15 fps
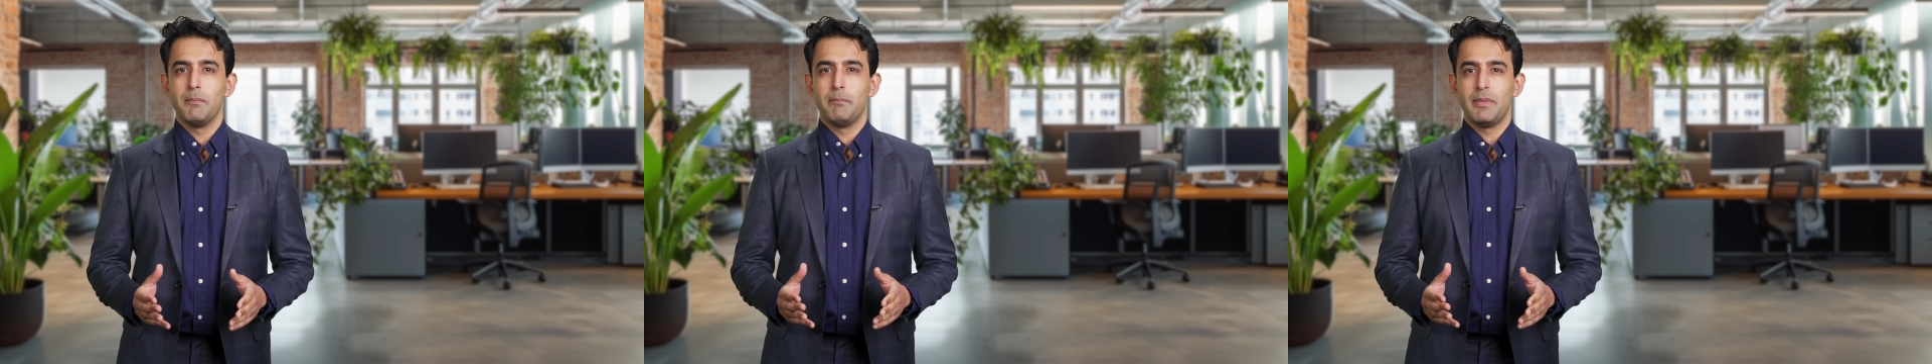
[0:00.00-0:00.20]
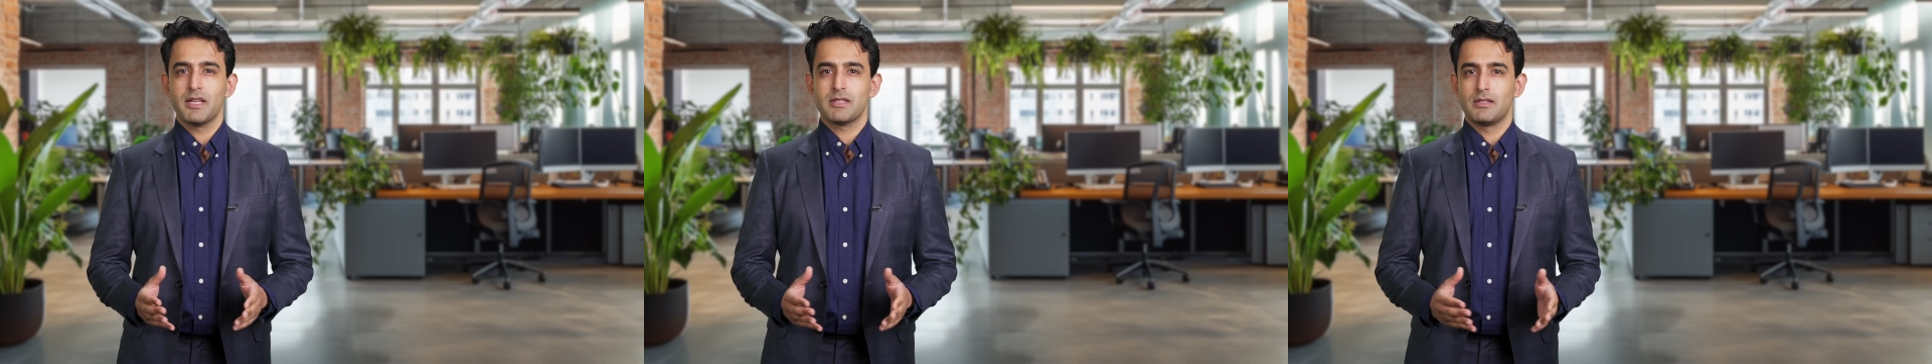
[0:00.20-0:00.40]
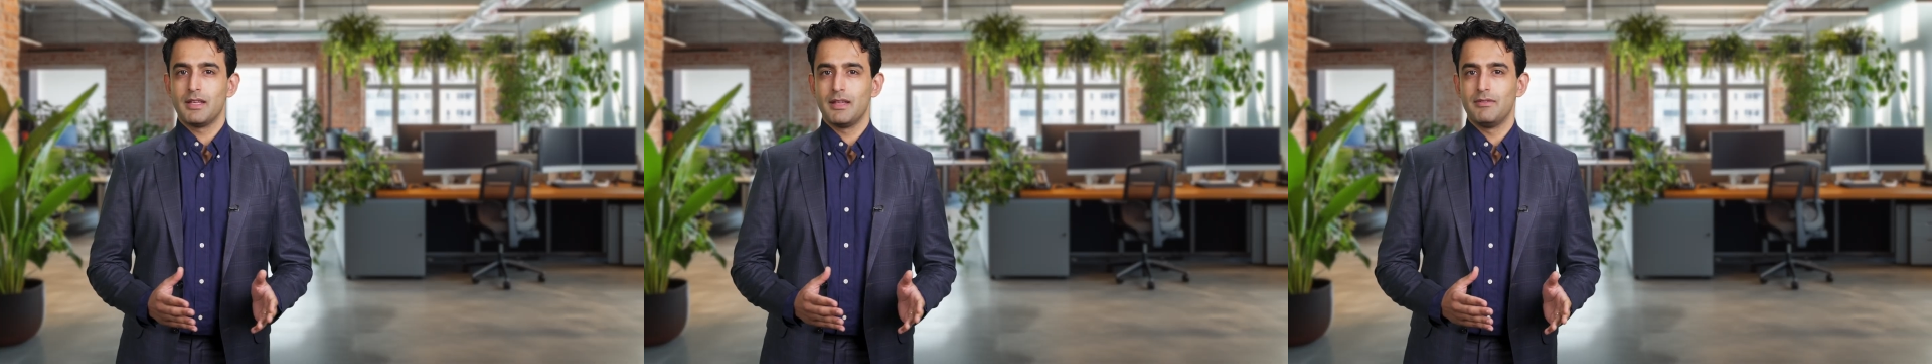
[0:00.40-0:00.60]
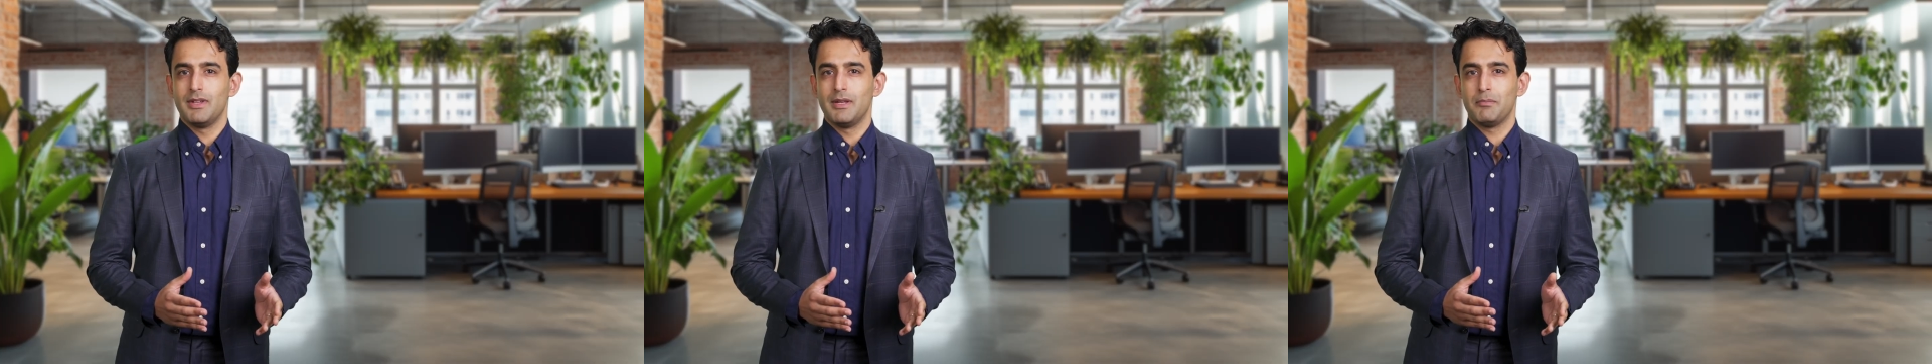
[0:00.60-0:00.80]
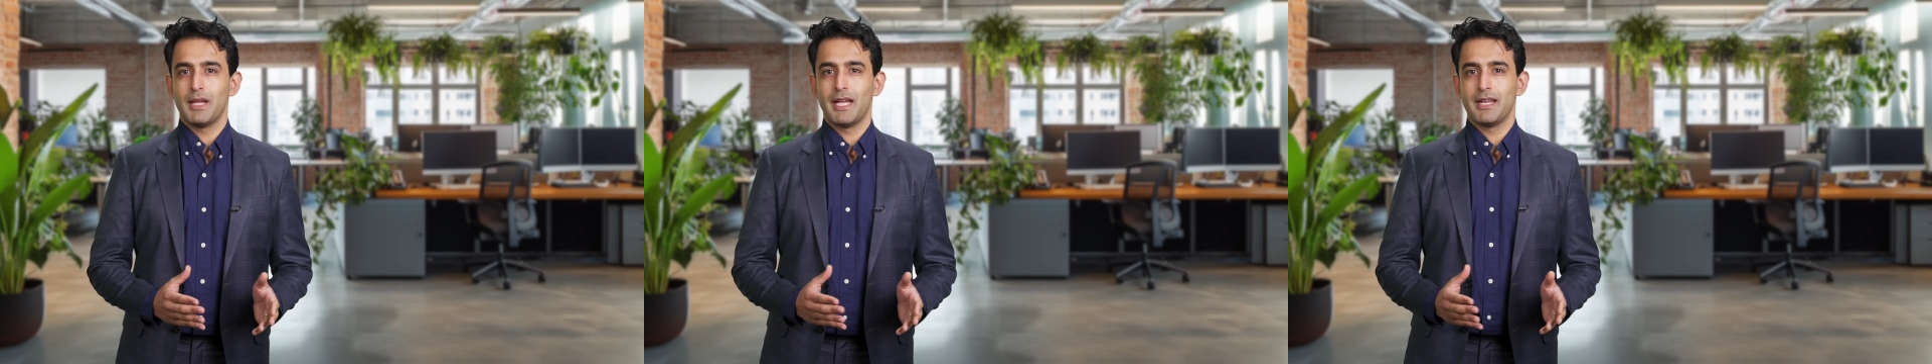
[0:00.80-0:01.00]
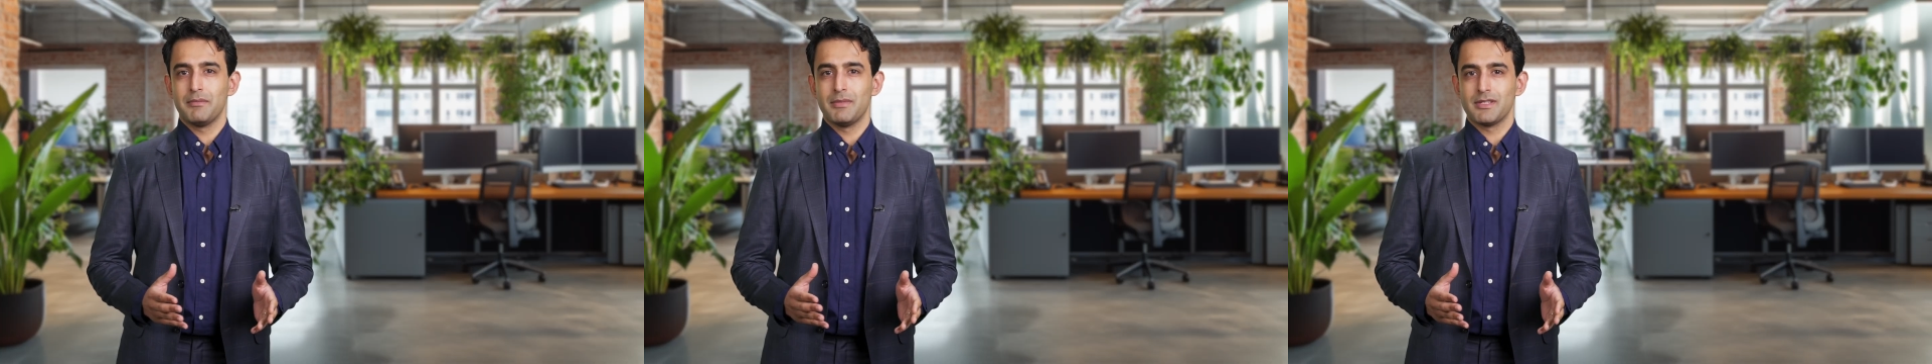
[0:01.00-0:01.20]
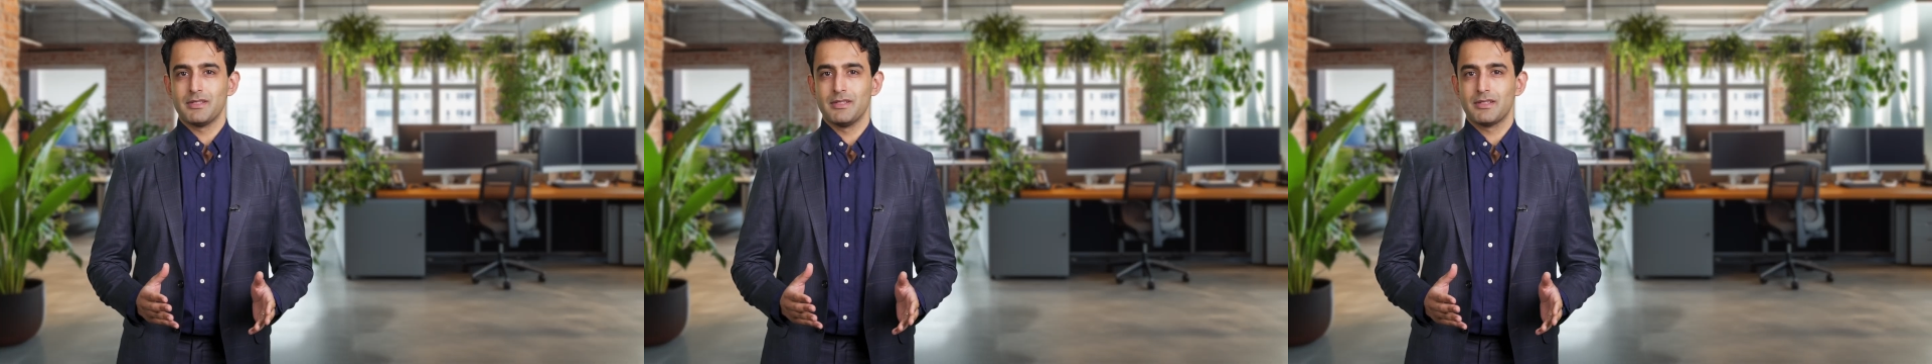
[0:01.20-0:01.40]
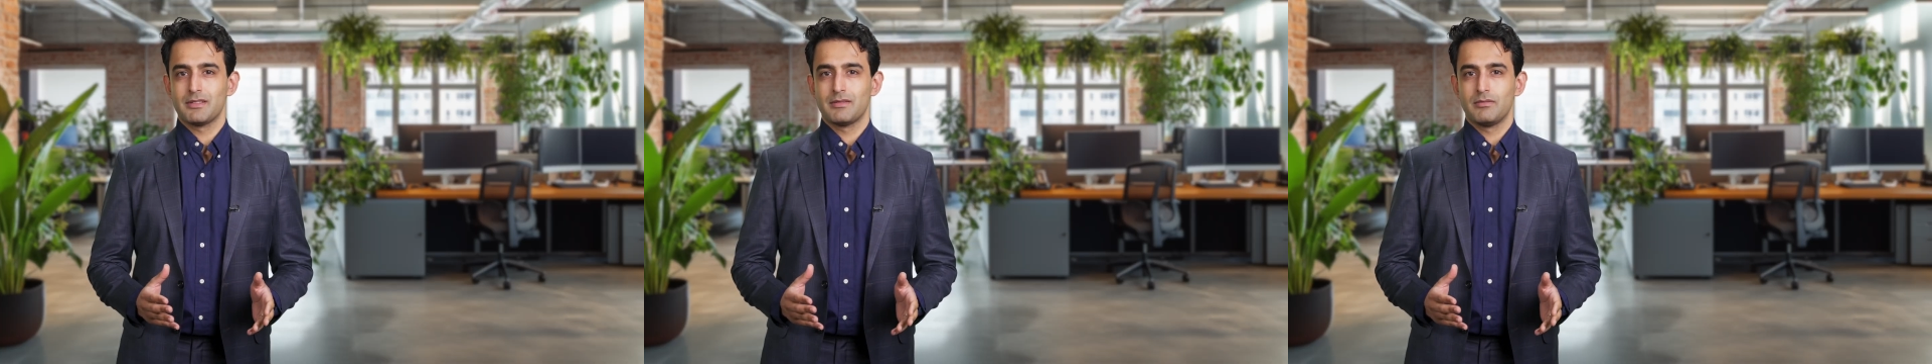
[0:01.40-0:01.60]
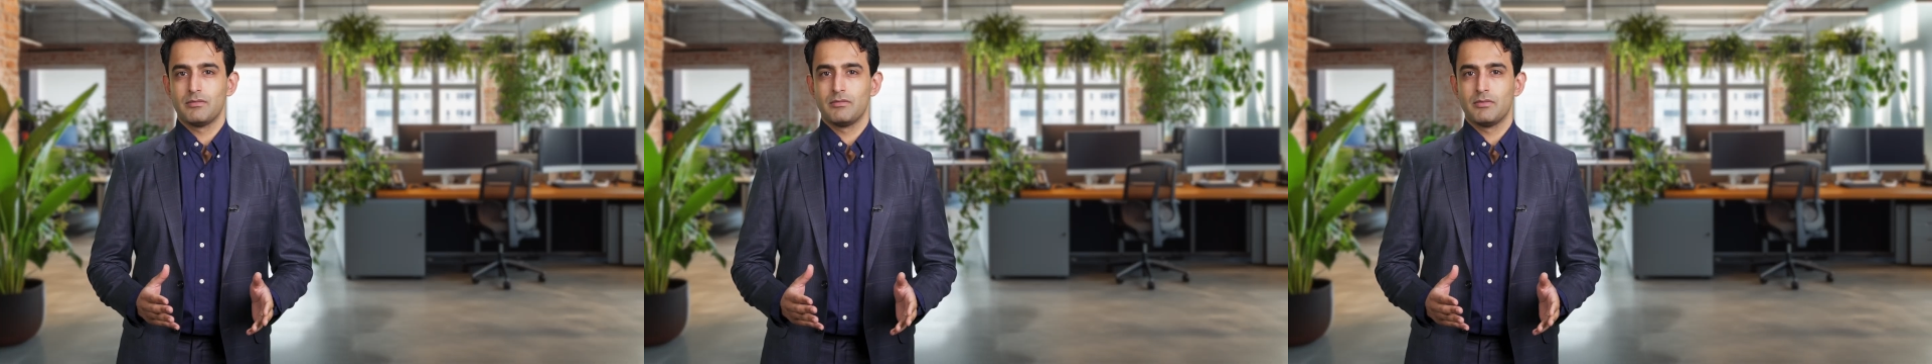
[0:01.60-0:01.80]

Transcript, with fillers: bustling event planning business